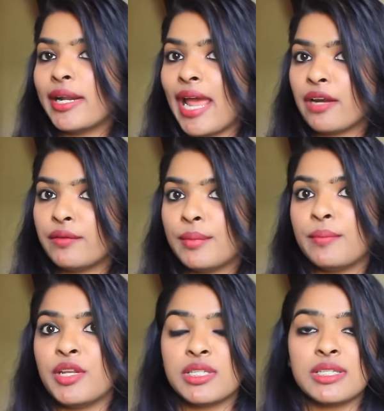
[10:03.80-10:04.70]
contact with
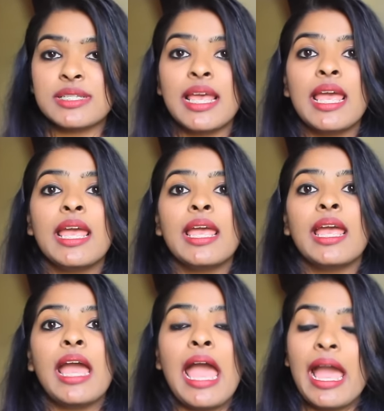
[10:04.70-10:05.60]
my braces
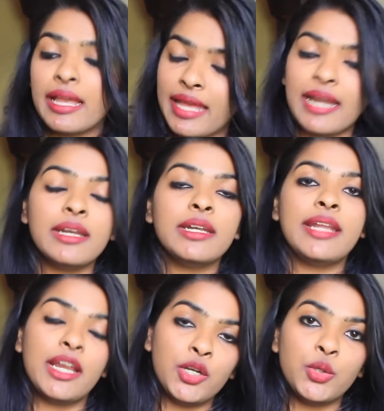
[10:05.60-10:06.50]
can
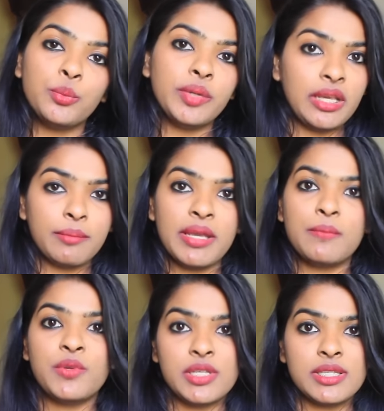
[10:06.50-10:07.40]
tend to break
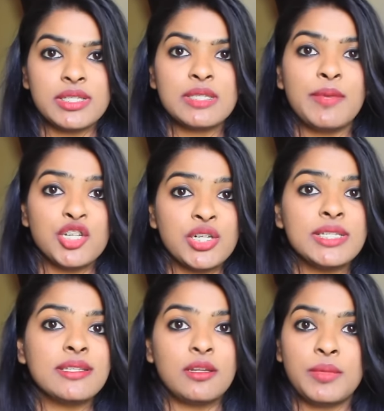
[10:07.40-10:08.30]
my braces,
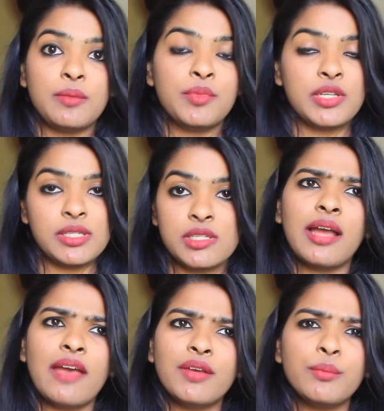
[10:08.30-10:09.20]
especially ceramic braces.
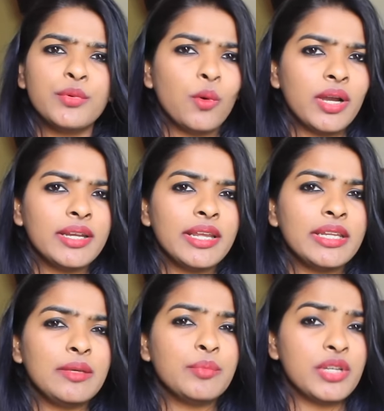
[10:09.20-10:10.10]
Have I broken
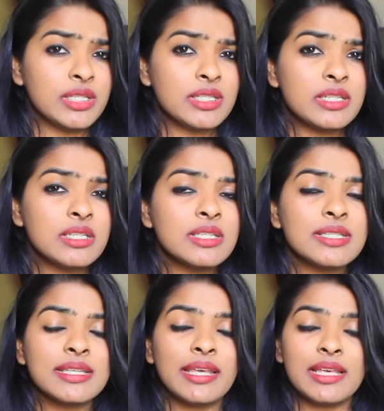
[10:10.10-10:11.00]
any
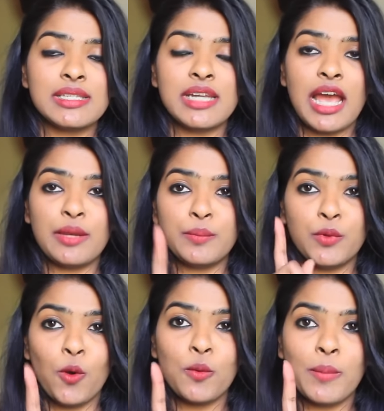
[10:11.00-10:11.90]
braces? Yes, I
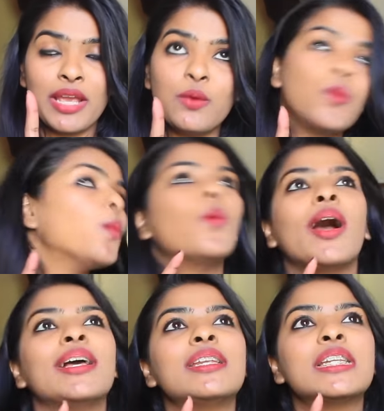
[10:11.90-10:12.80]
broke my
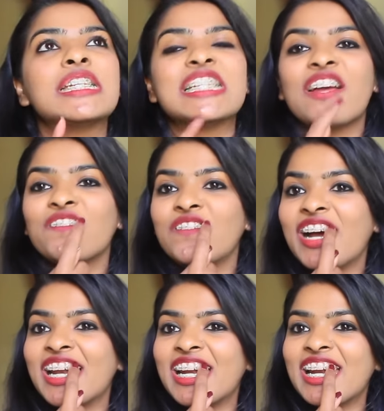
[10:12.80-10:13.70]

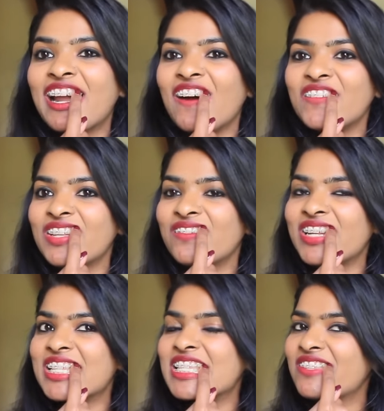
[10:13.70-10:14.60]
one of the
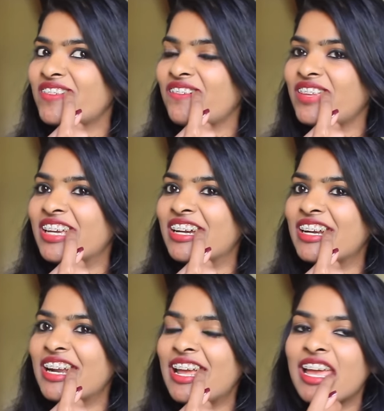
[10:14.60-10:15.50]
braces from
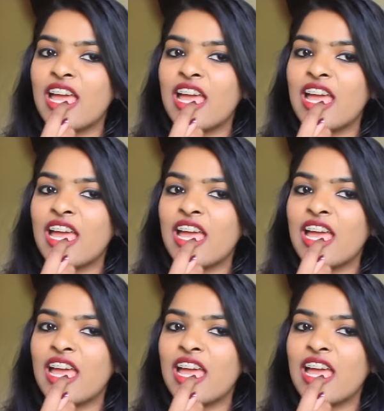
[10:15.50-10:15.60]
here,